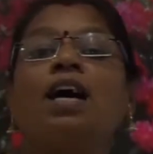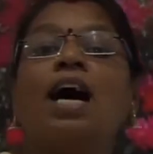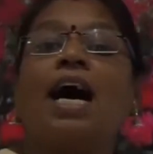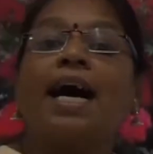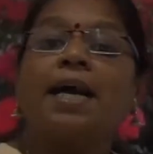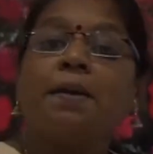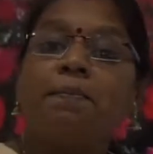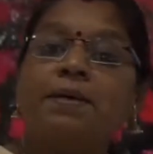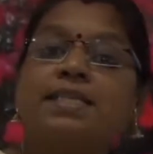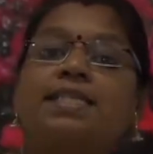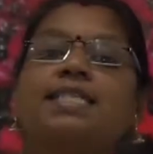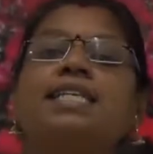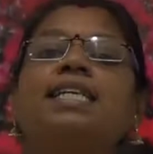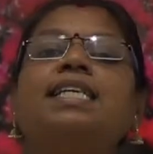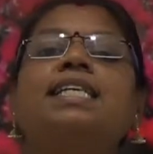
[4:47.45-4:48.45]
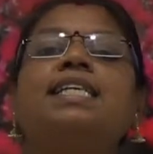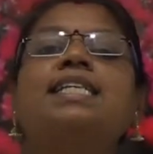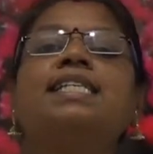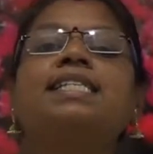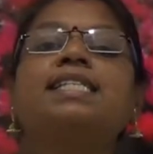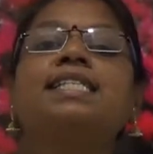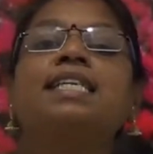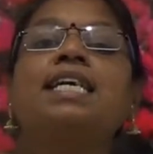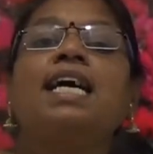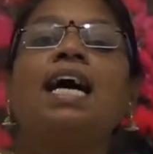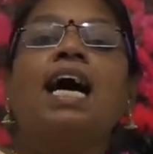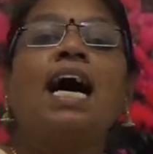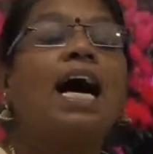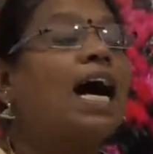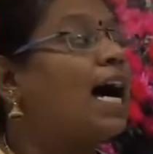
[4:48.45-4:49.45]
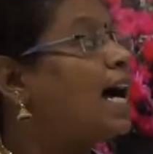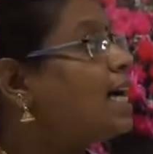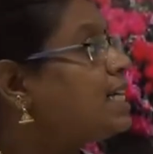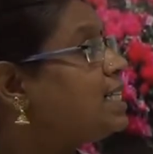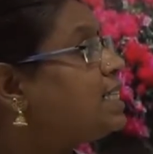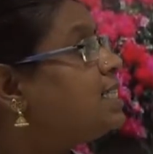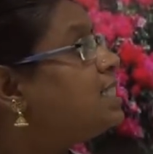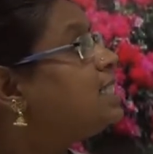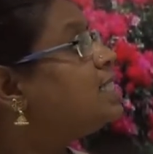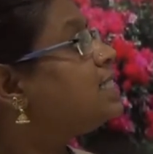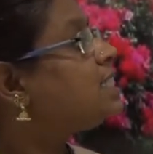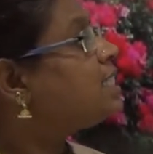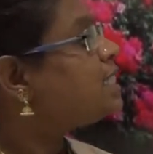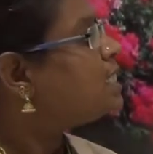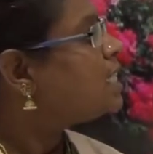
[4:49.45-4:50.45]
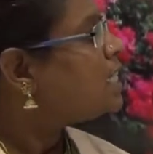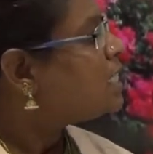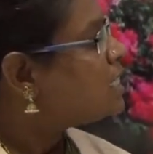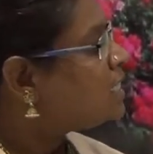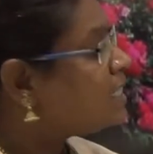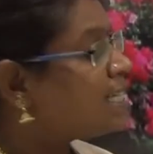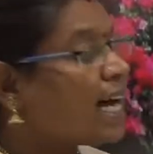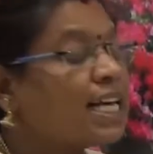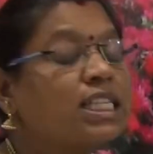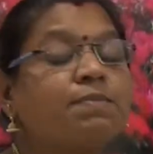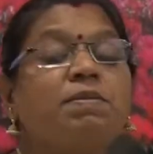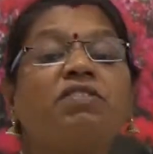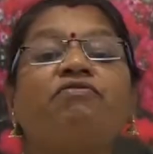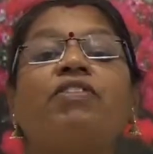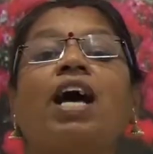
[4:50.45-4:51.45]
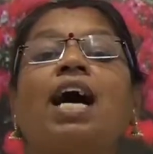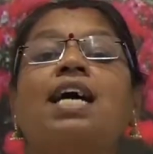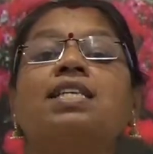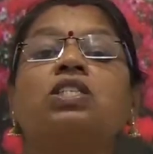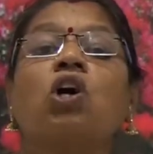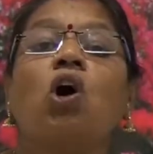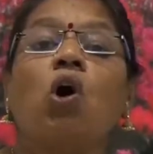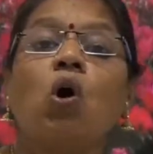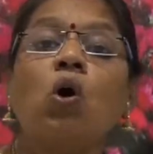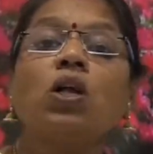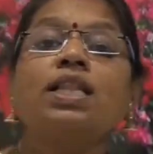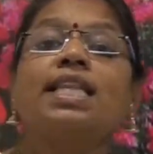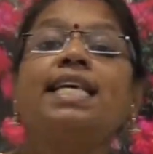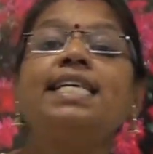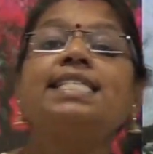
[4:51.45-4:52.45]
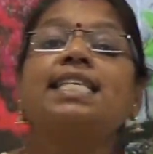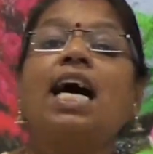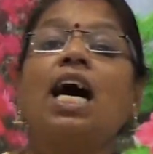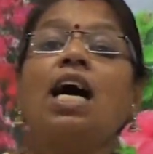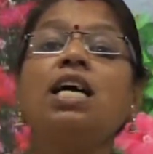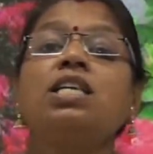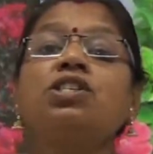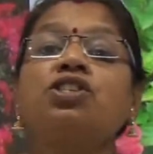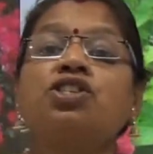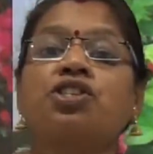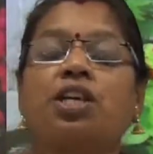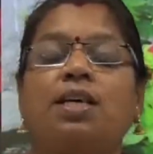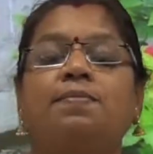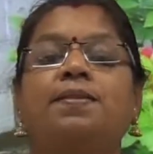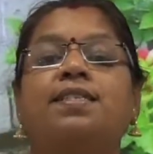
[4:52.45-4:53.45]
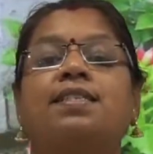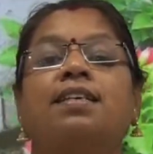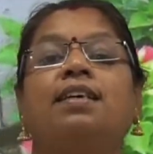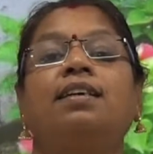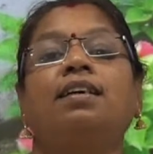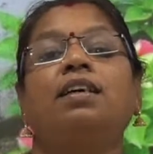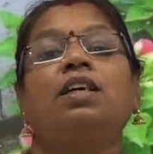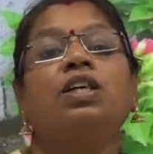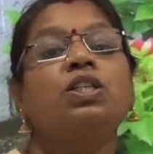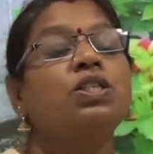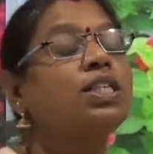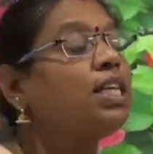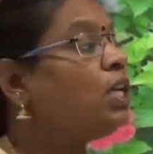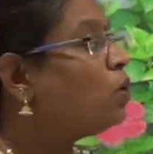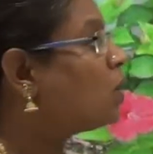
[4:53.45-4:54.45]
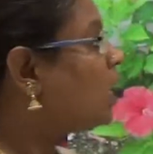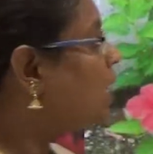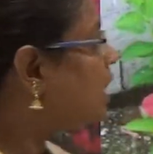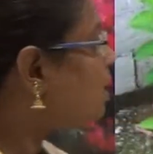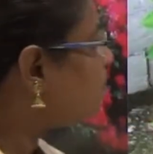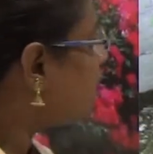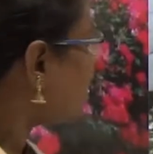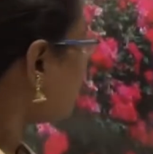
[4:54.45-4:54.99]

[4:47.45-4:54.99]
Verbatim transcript: hibiscus and jasmine plants. all these are shrubs see look at them they